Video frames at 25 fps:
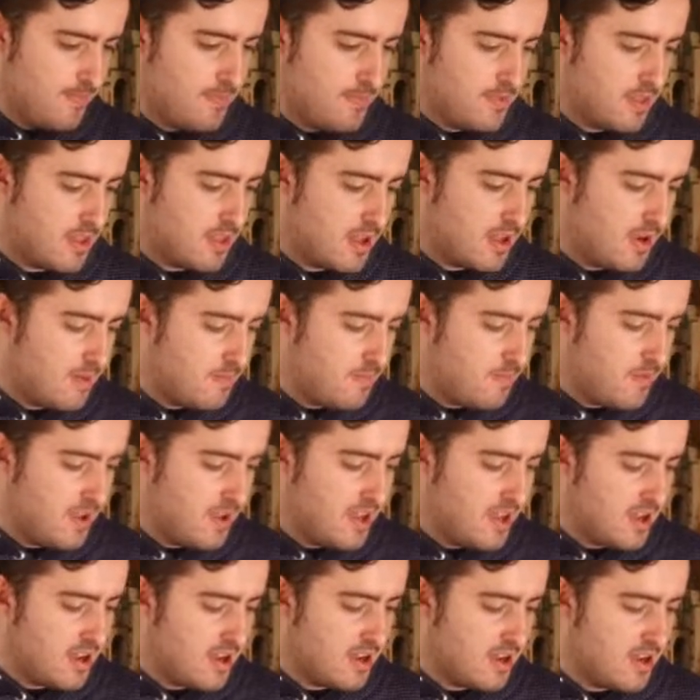I
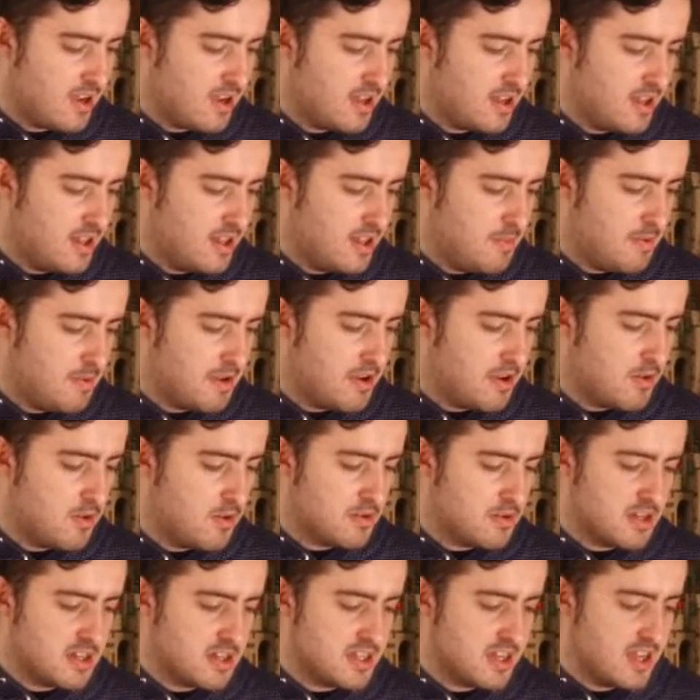think it'd be cool
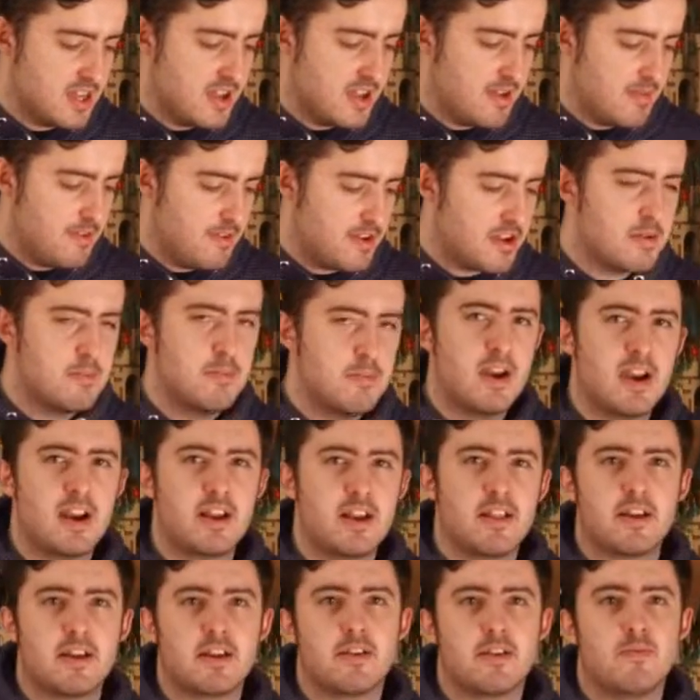to see if you can make
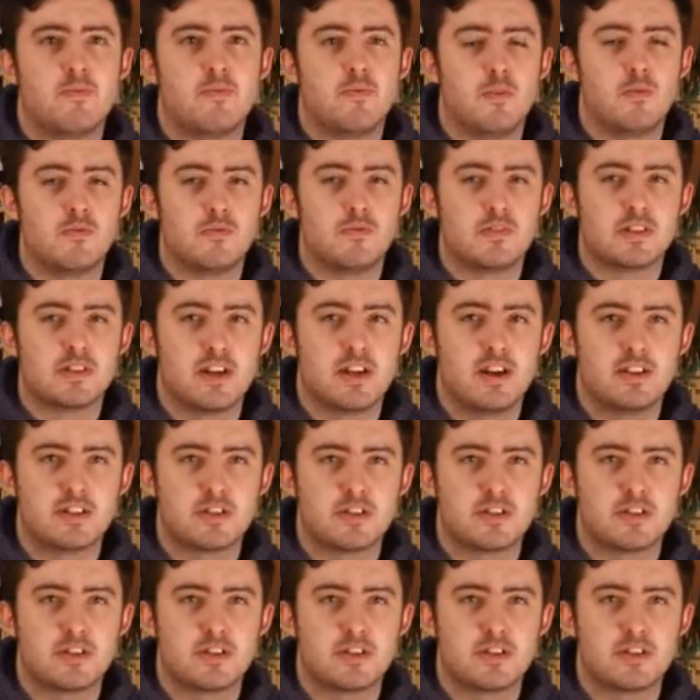like a full-size